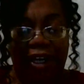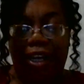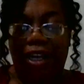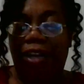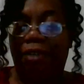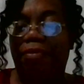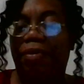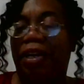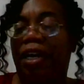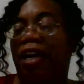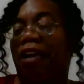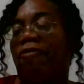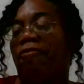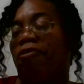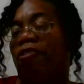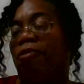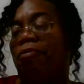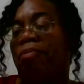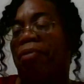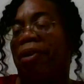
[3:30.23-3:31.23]
And then we got a
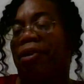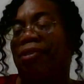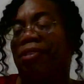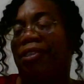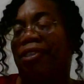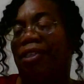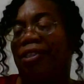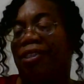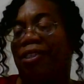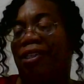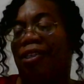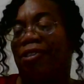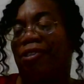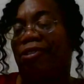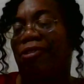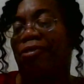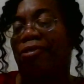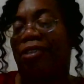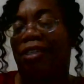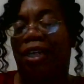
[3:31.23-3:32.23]
few brothers and
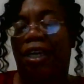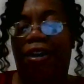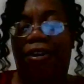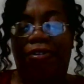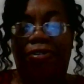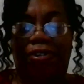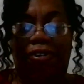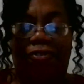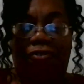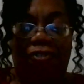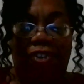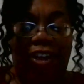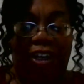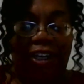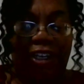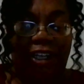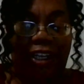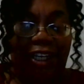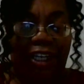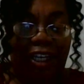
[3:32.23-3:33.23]
sisters that are
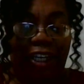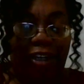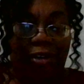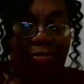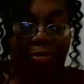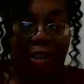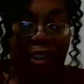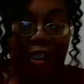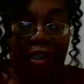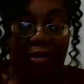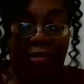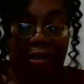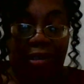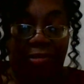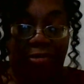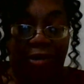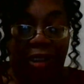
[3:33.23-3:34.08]
defending and getting themselves